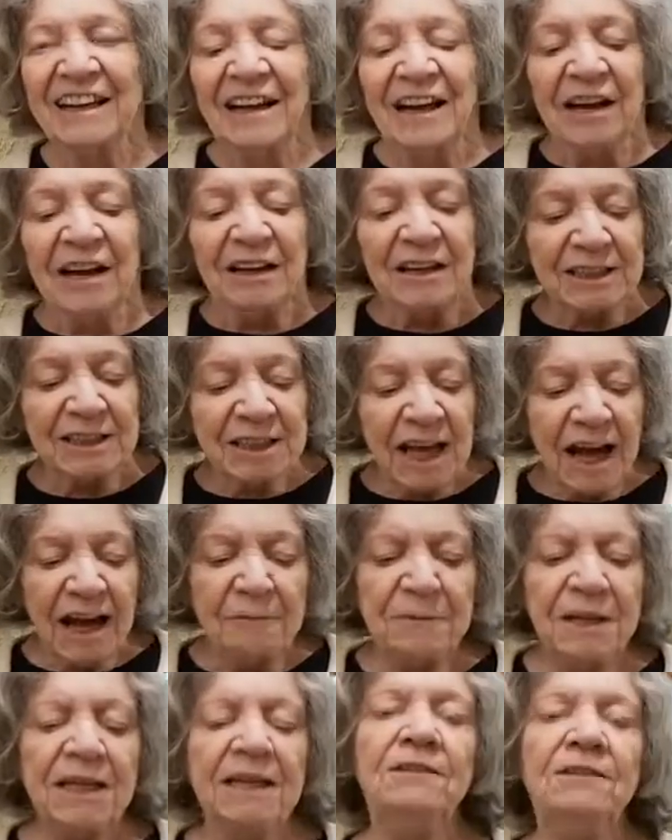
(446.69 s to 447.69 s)
Because, I
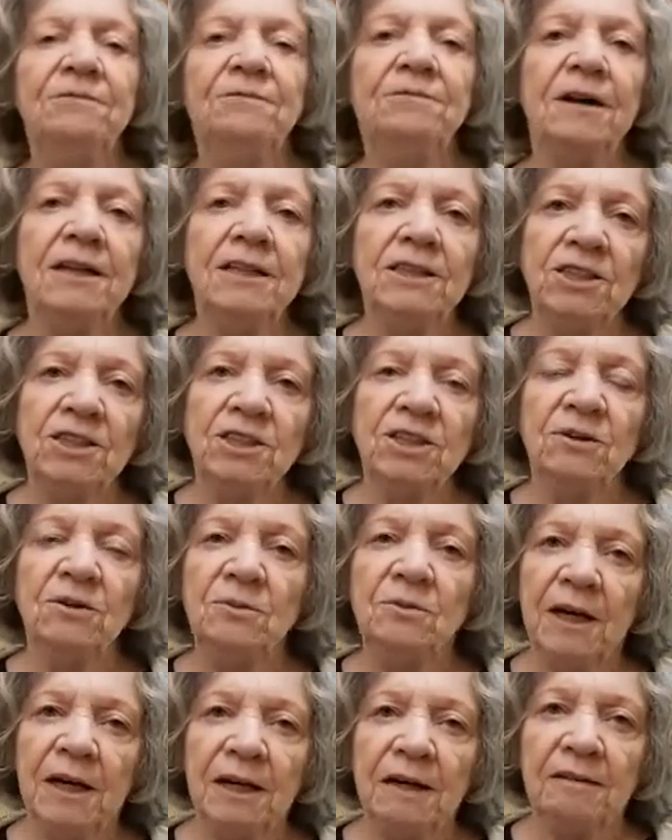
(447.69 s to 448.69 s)
mean, he writes so
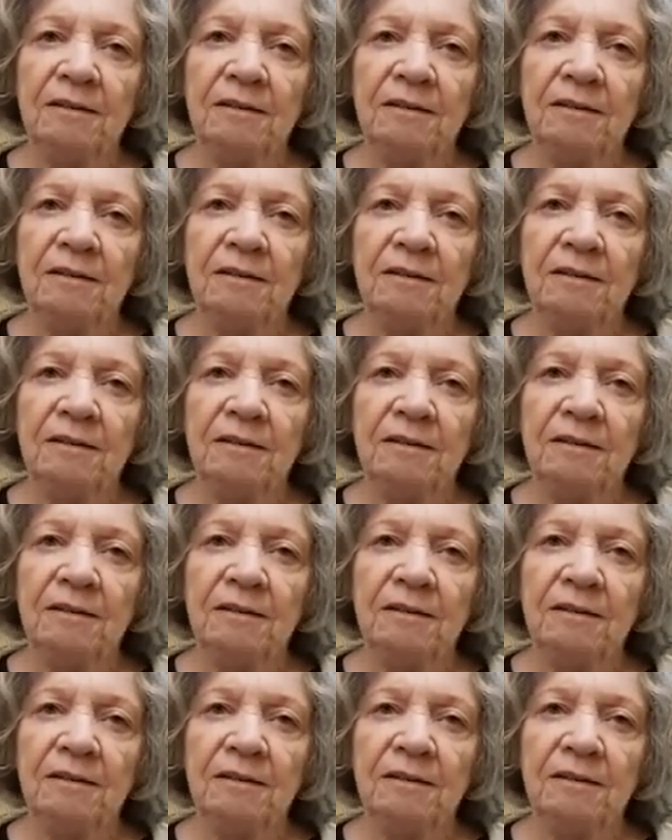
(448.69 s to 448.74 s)
well.